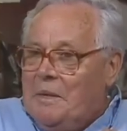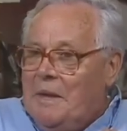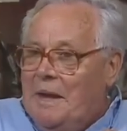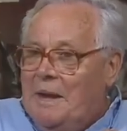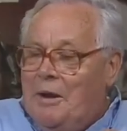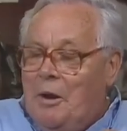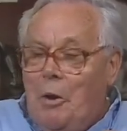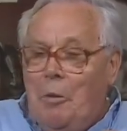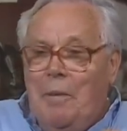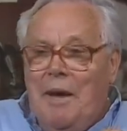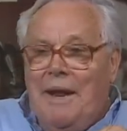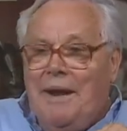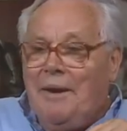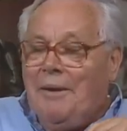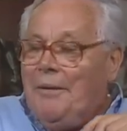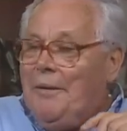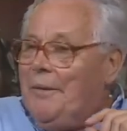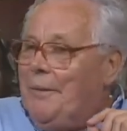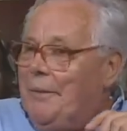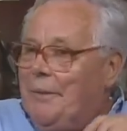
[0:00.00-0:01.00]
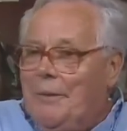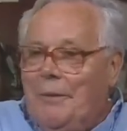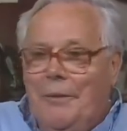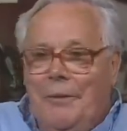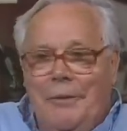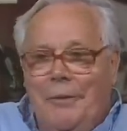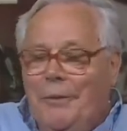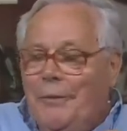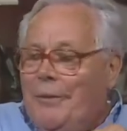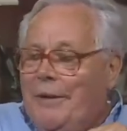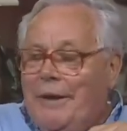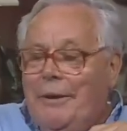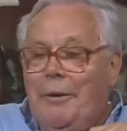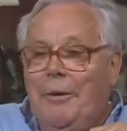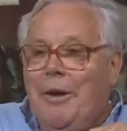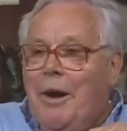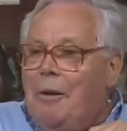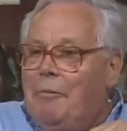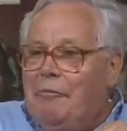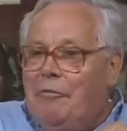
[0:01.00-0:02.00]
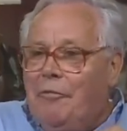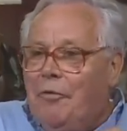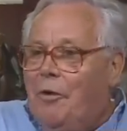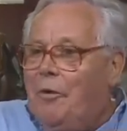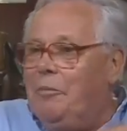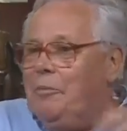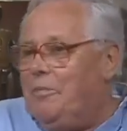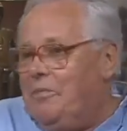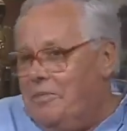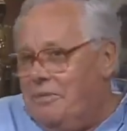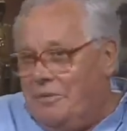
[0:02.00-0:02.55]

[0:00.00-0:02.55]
and no matter where you come from.